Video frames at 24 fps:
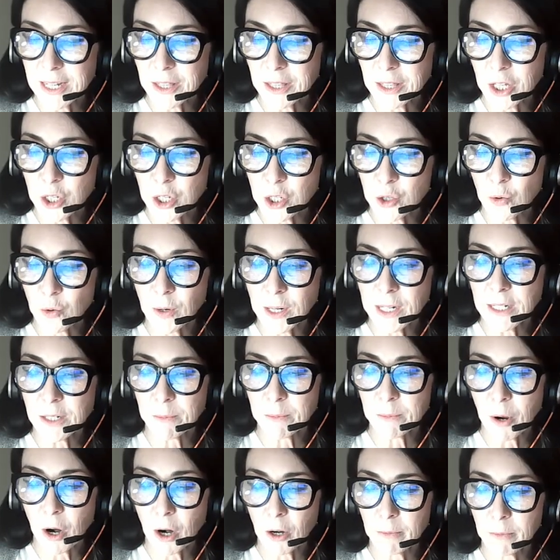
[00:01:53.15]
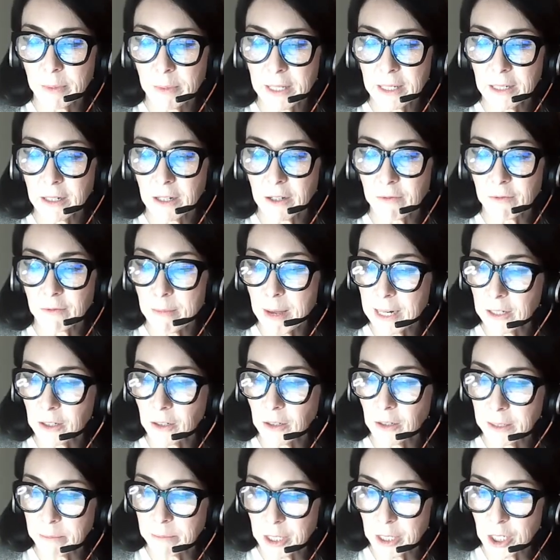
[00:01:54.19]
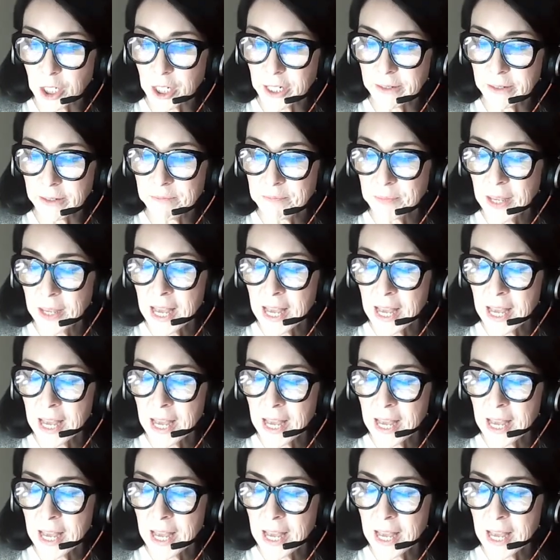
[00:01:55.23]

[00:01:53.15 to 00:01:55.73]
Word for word: in the Joint Department of Medical Imaging